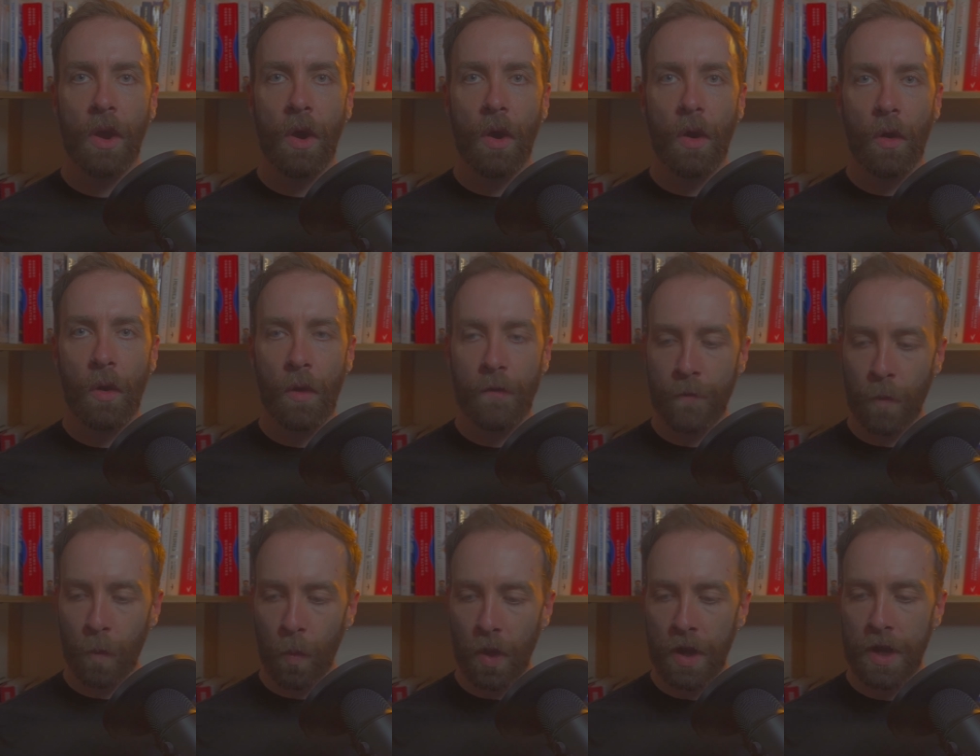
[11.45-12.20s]
of
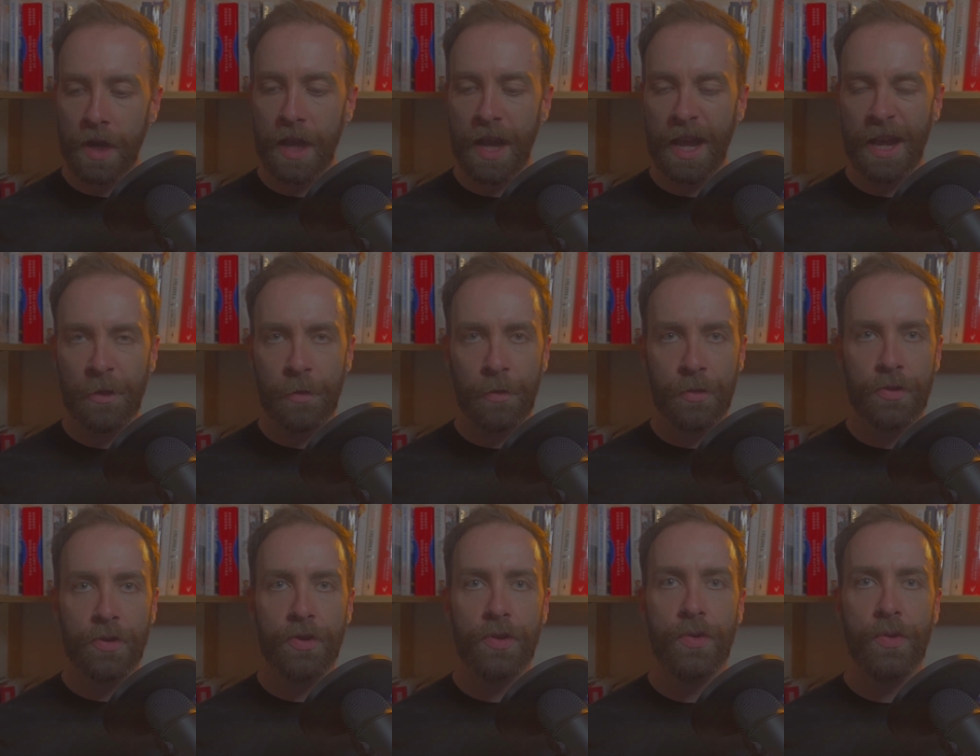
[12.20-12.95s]
working
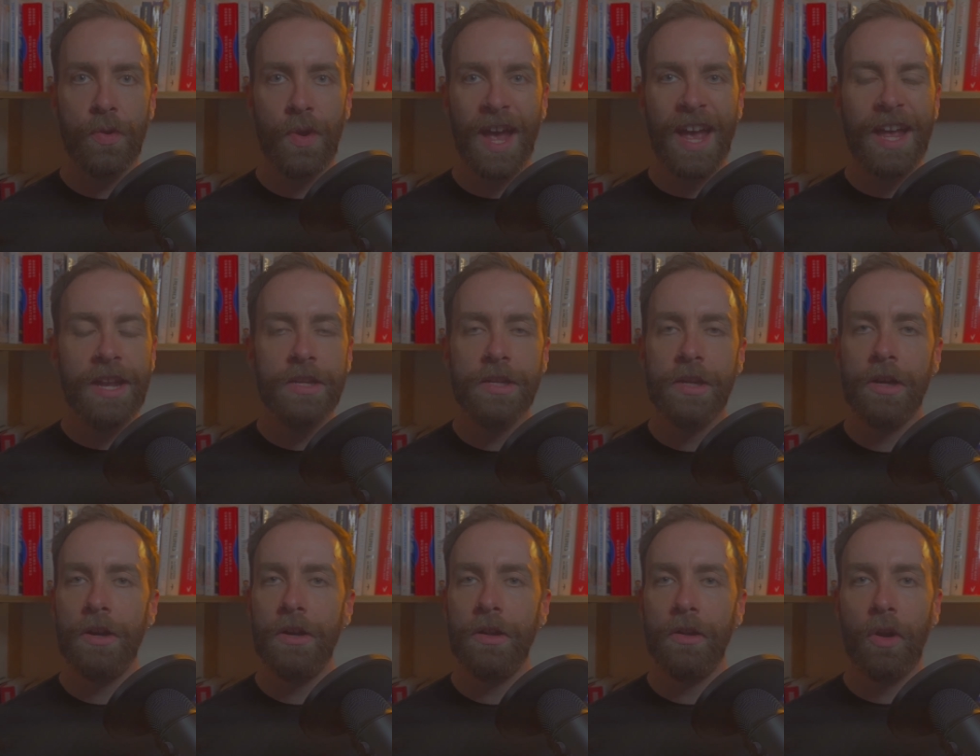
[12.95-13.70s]
through
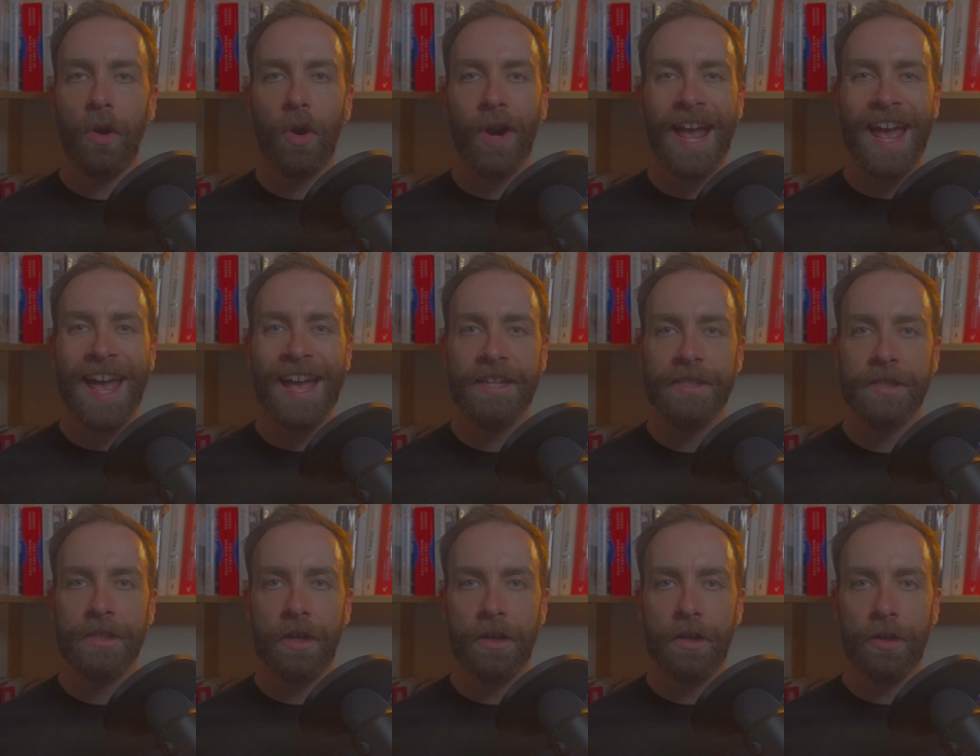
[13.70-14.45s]
internal or
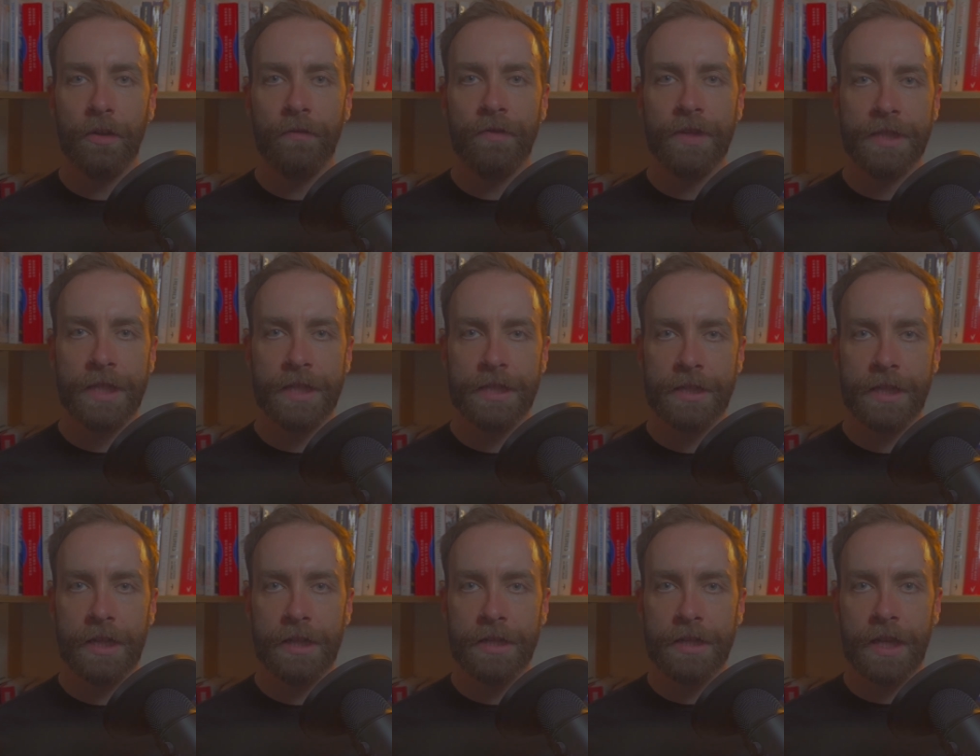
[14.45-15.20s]
external
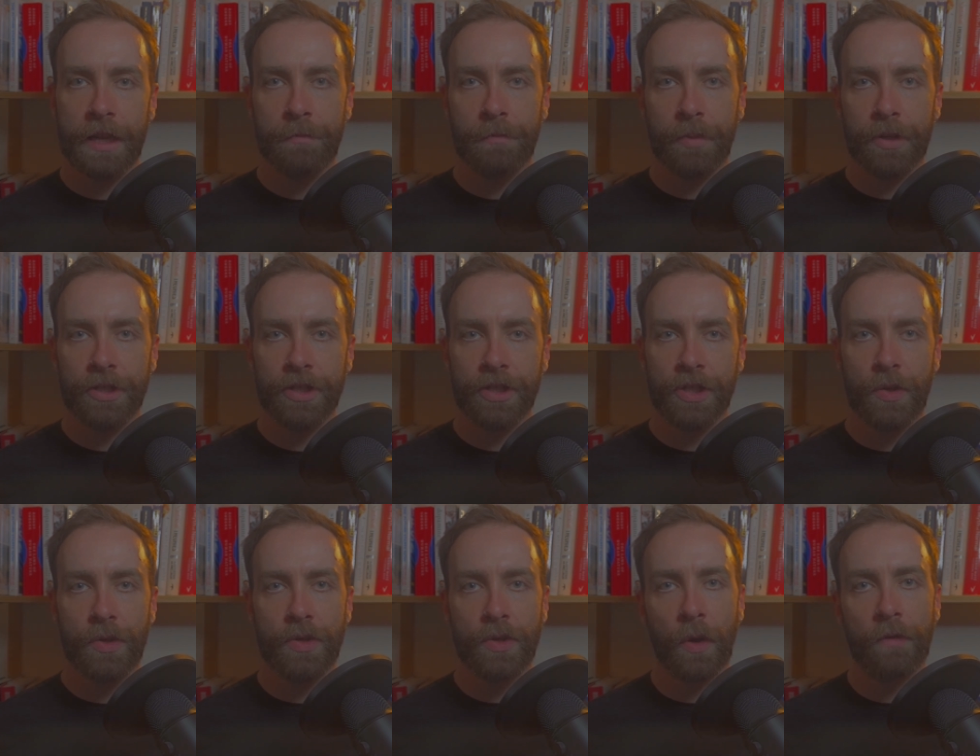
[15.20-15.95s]
resistance in
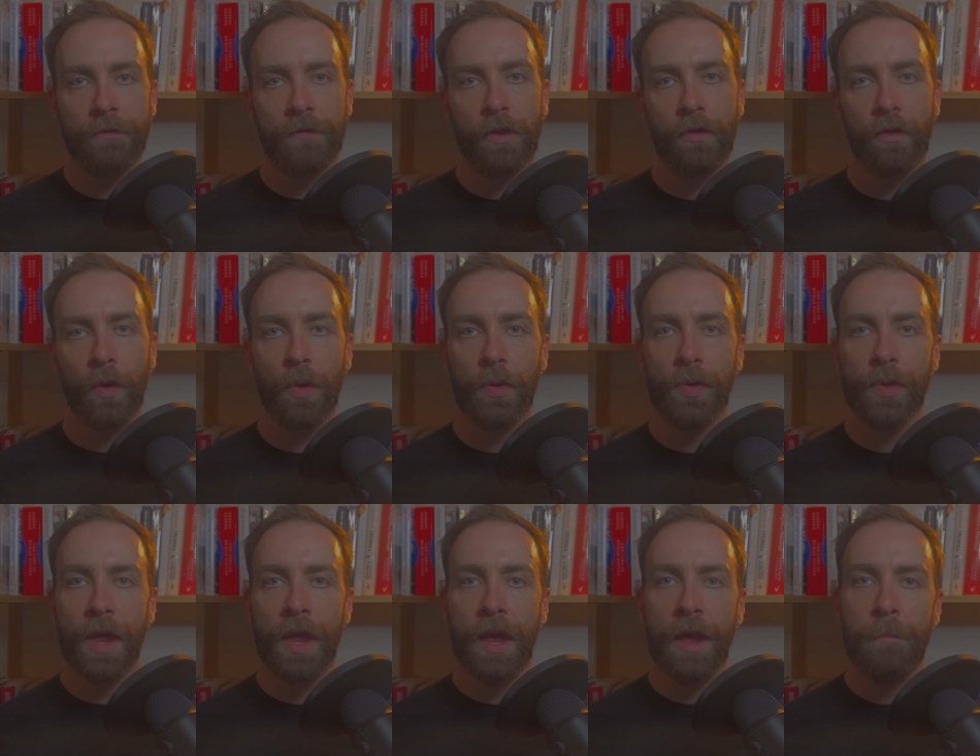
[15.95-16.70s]
pursuit of
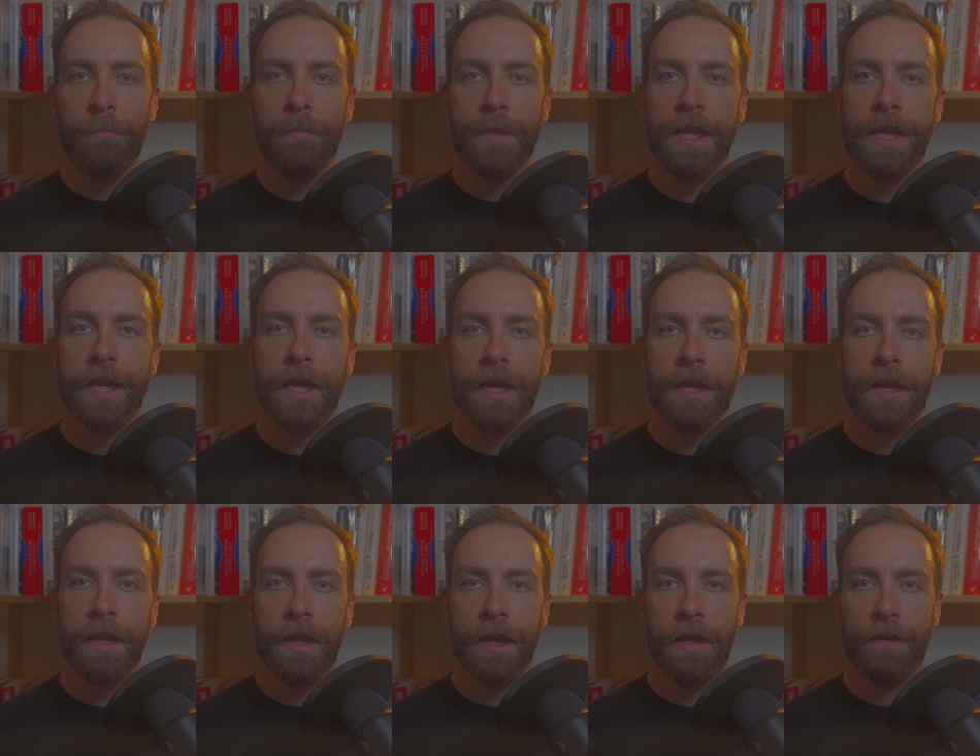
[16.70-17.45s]
growth, meaning
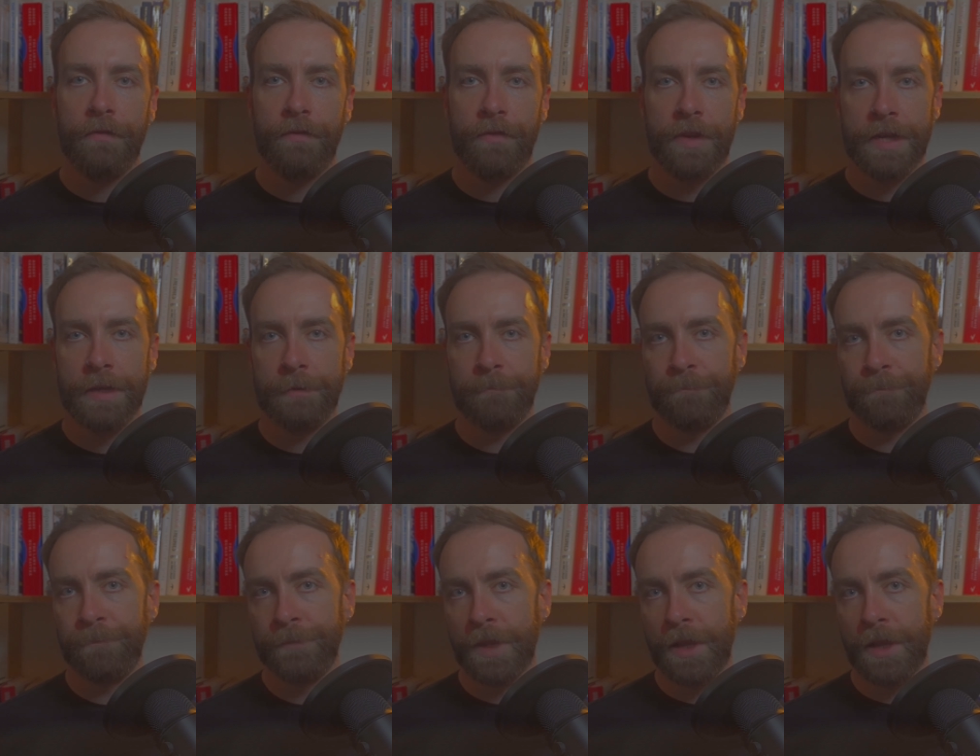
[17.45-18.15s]
and freedom.